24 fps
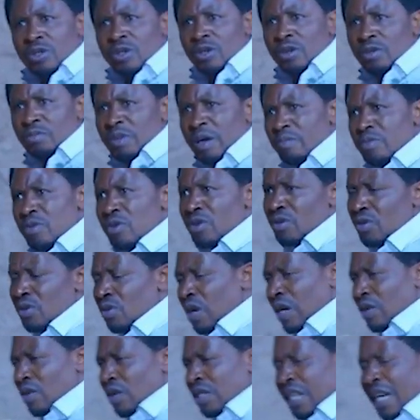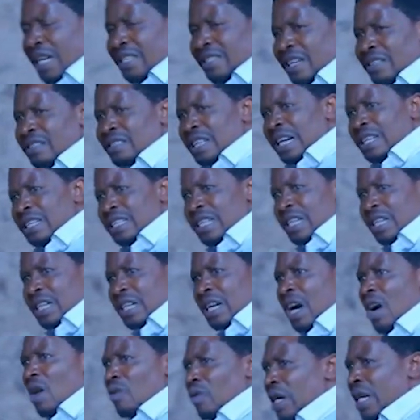maybe you are not understanding
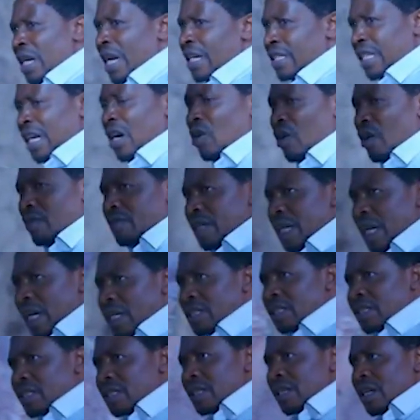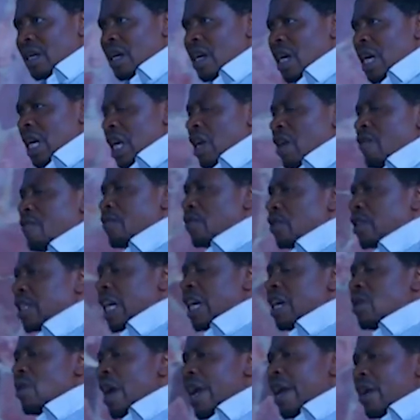when I say covenant. If you say you
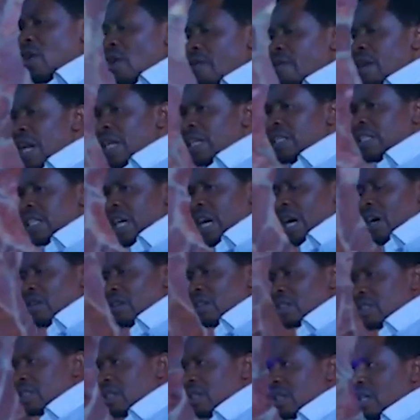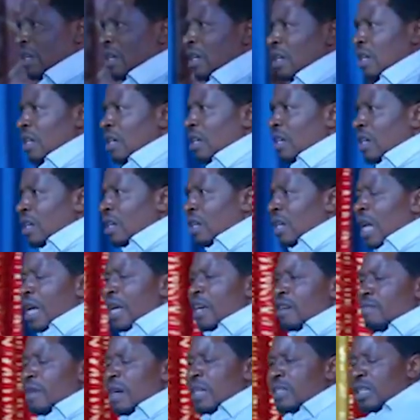are a covenant child, like
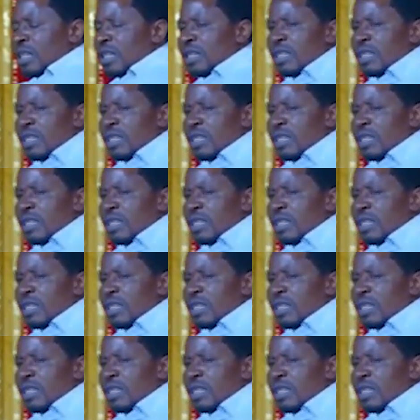my sister